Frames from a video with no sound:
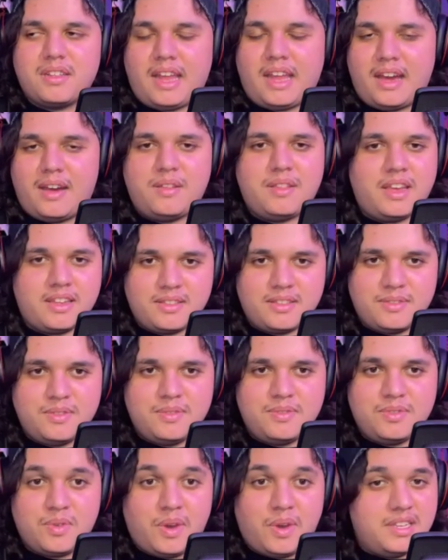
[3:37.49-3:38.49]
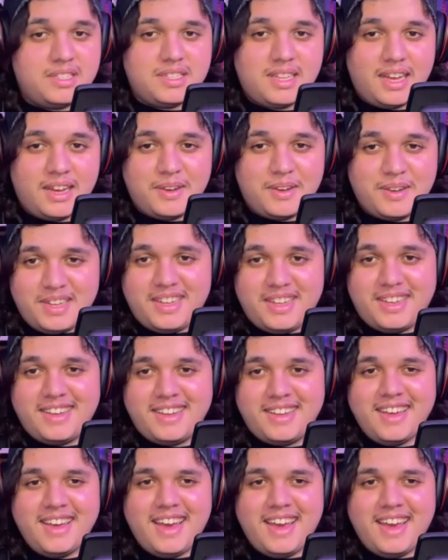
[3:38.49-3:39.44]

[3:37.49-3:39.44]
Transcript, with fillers: now like twice now. mm-hmm.